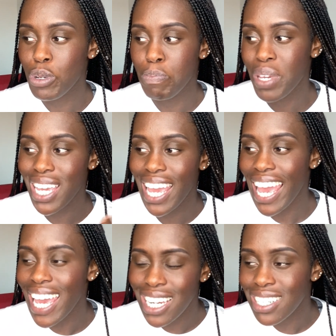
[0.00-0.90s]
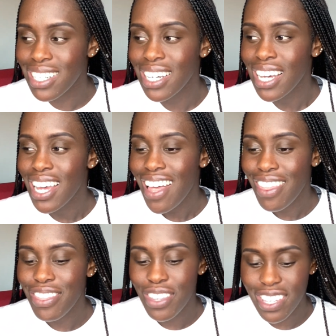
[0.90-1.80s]
be in
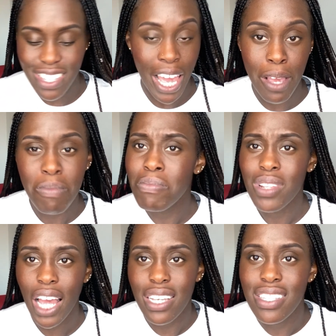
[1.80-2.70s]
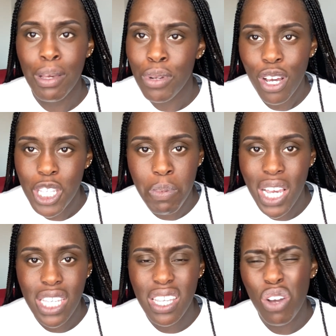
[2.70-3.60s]
the same like seminar
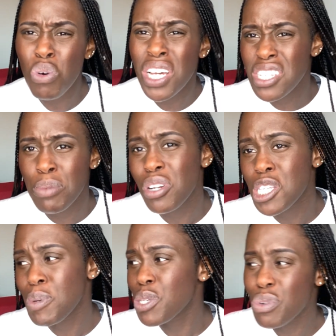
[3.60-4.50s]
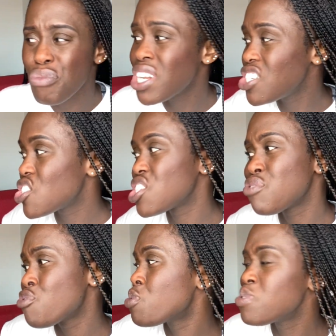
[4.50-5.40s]
space. I call it a seminar space. We were really just in a
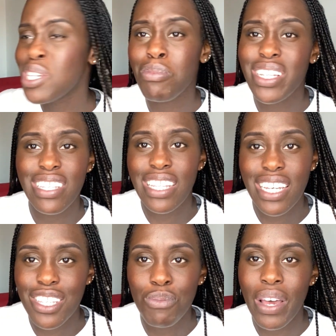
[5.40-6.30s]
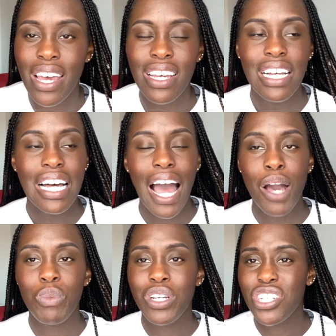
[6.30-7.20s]
room similar to this where
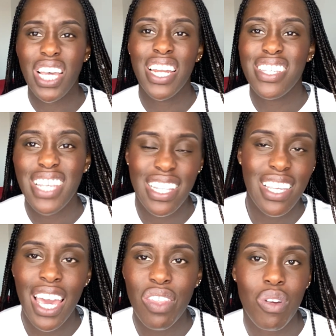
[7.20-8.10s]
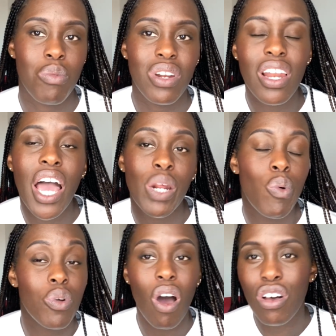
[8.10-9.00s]
we just kind of sat together and would learn and
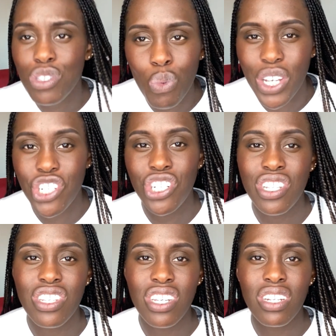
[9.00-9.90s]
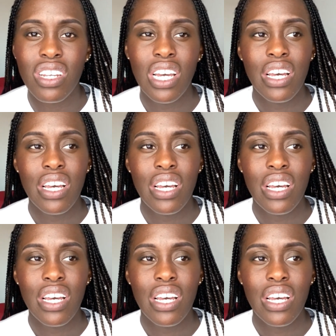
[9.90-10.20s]
we would ask questions and,